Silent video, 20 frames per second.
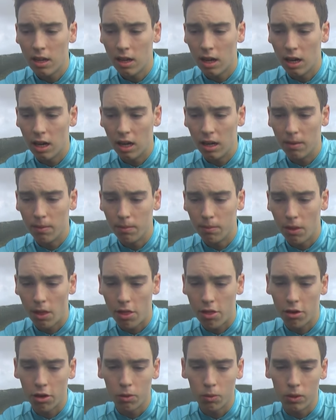The
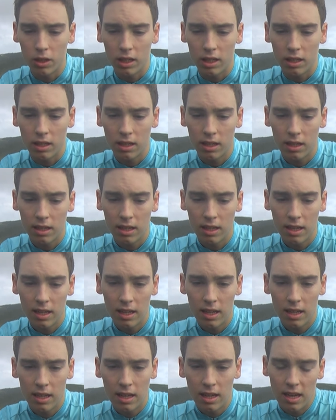third week
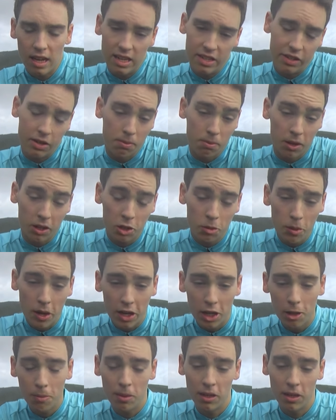isn't much better,